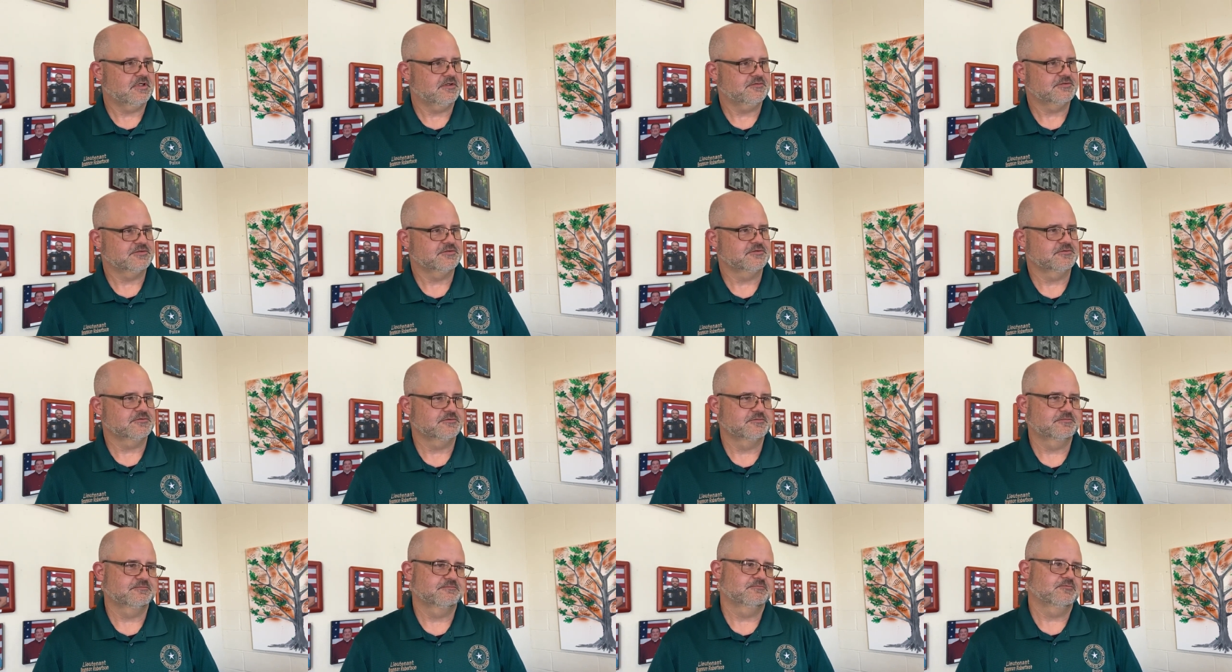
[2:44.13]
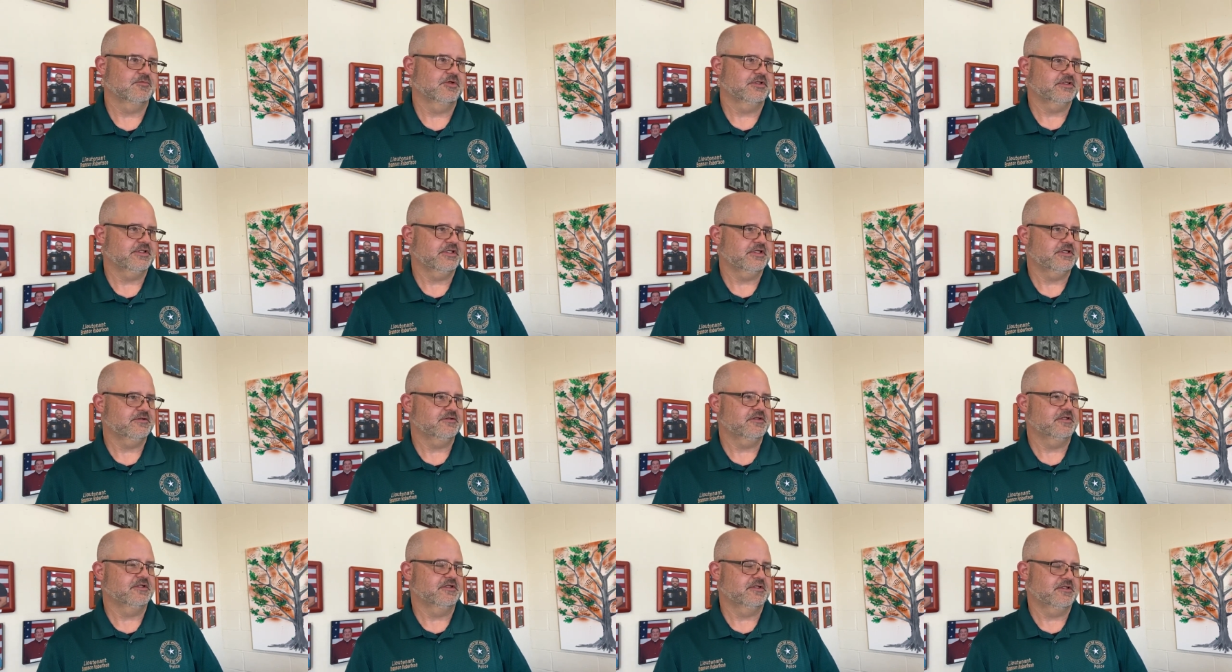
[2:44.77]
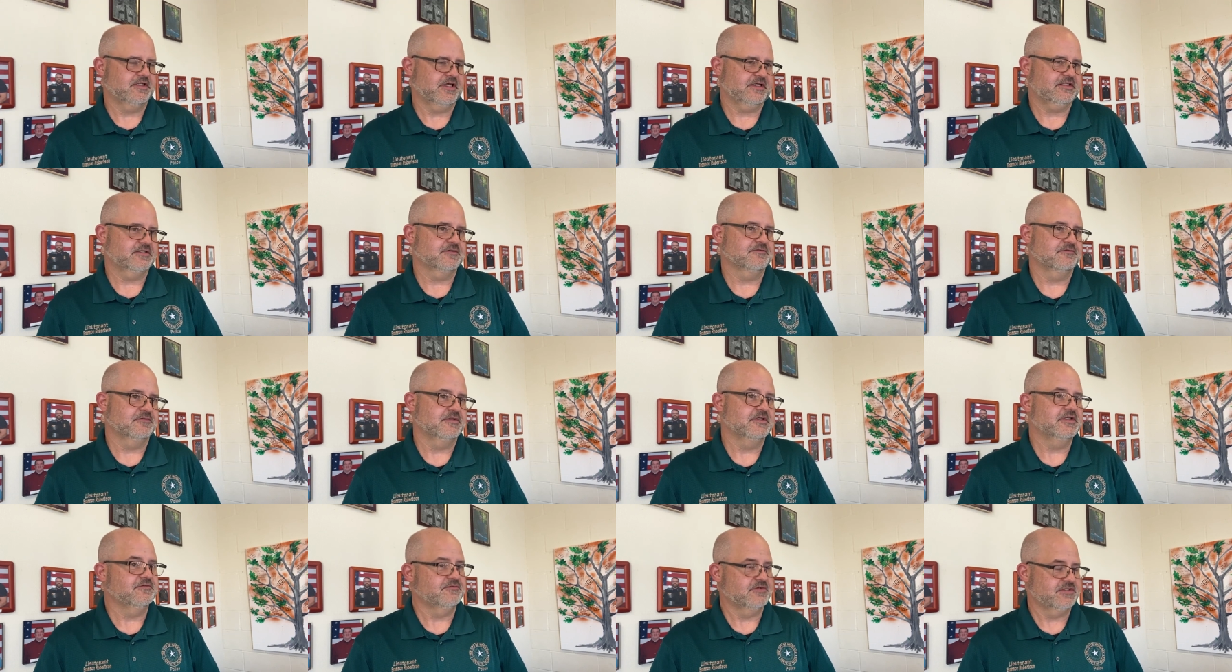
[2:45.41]
Officers went there. The
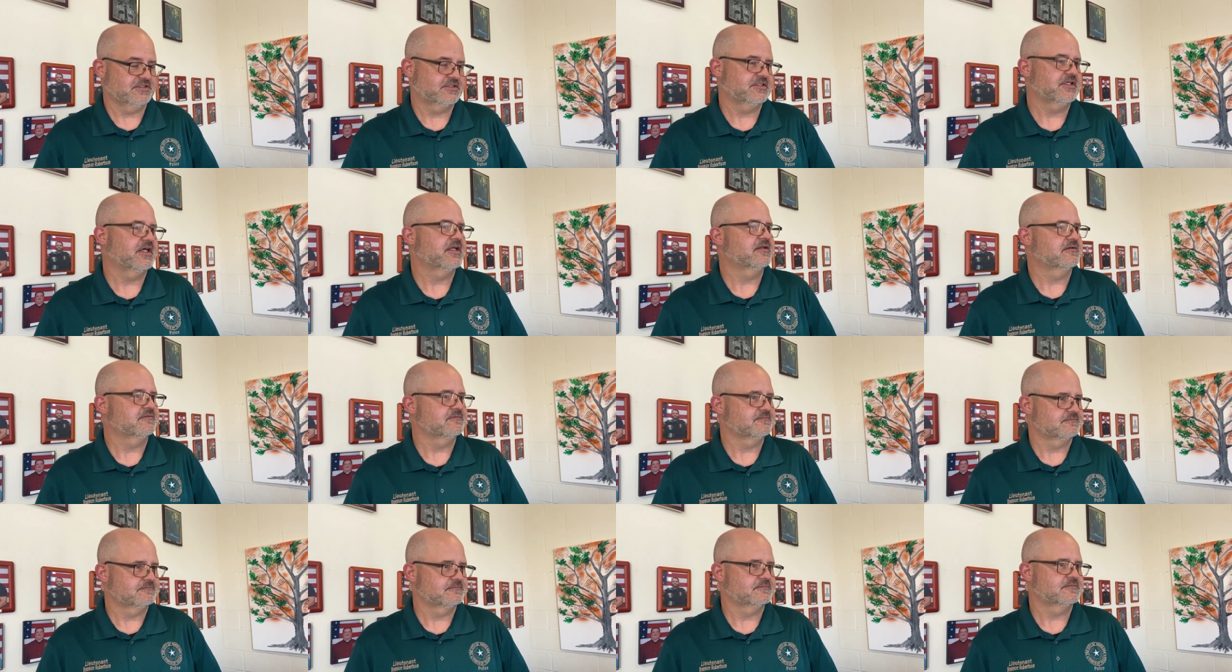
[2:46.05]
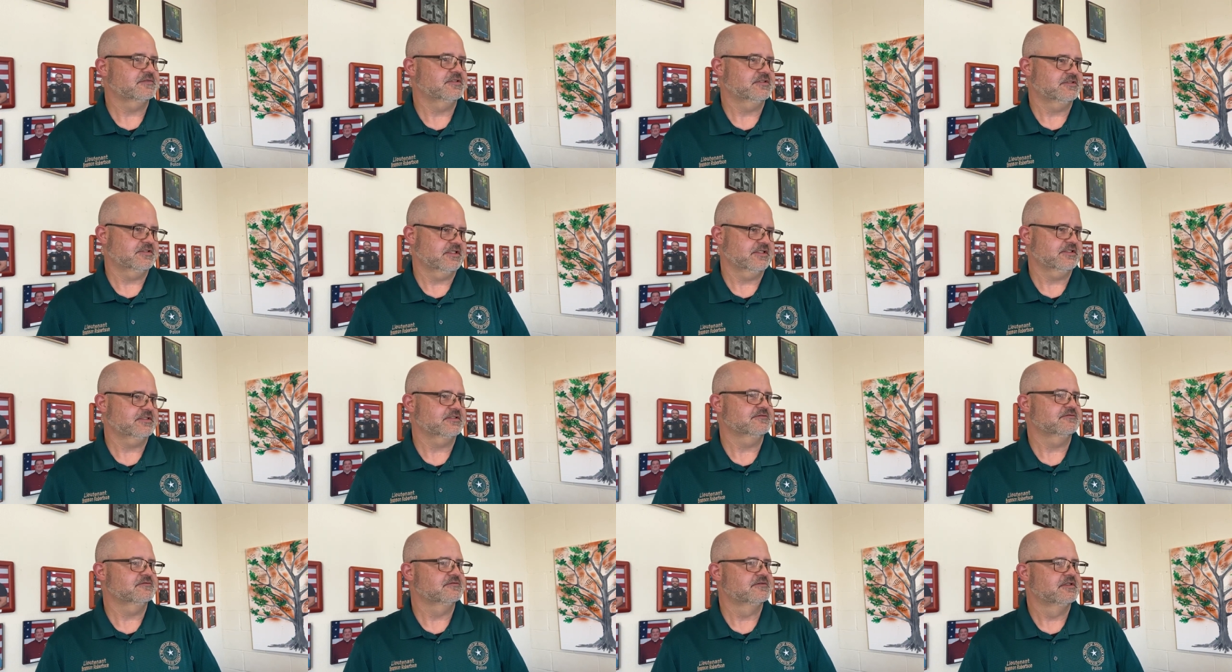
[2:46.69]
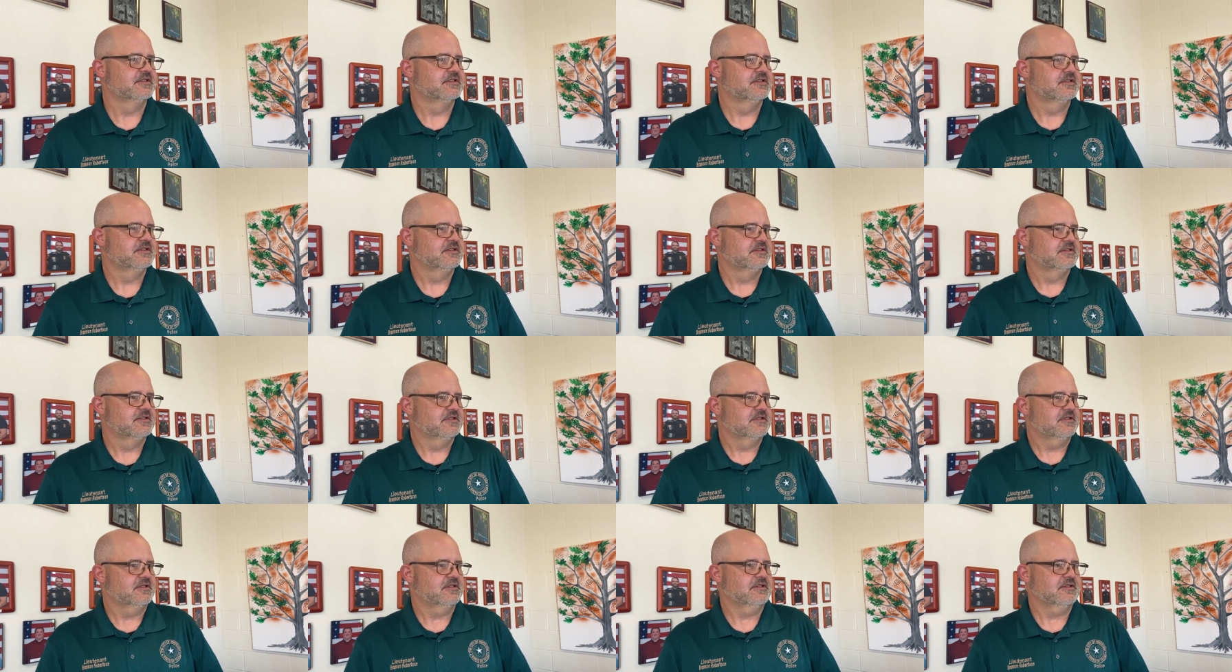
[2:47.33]
detective, the investigating detective,
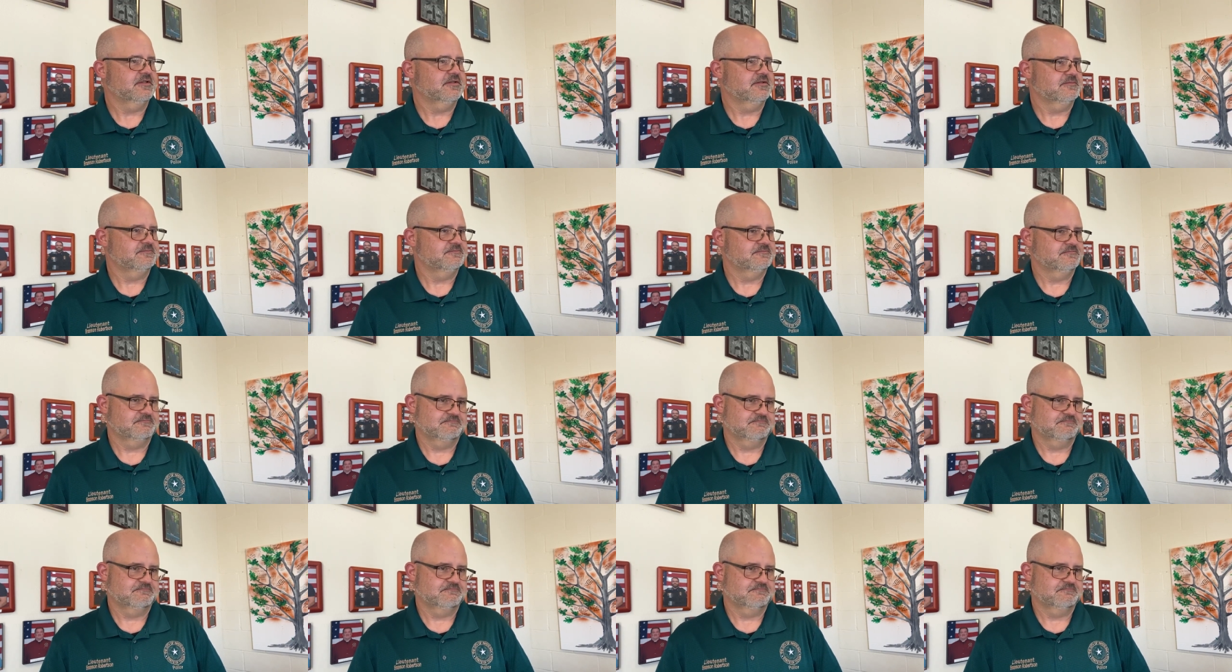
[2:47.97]
uh,